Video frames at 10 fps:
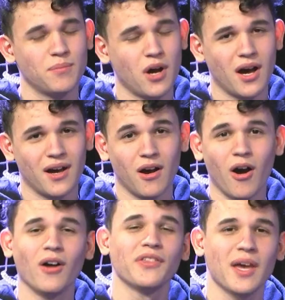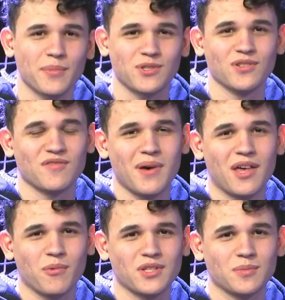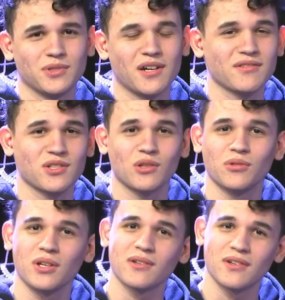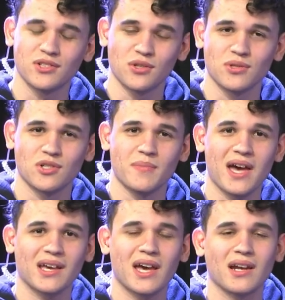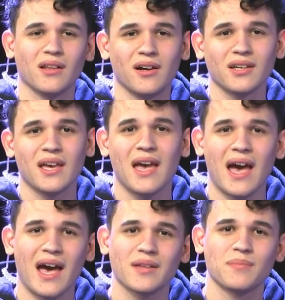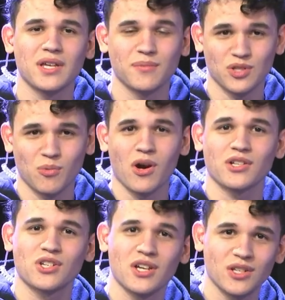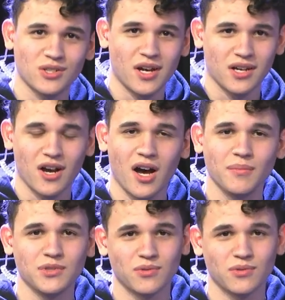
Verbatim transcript: uh, all the episodes of Pathways to Progress, including our shows in our back catalog at pmcwatch.com.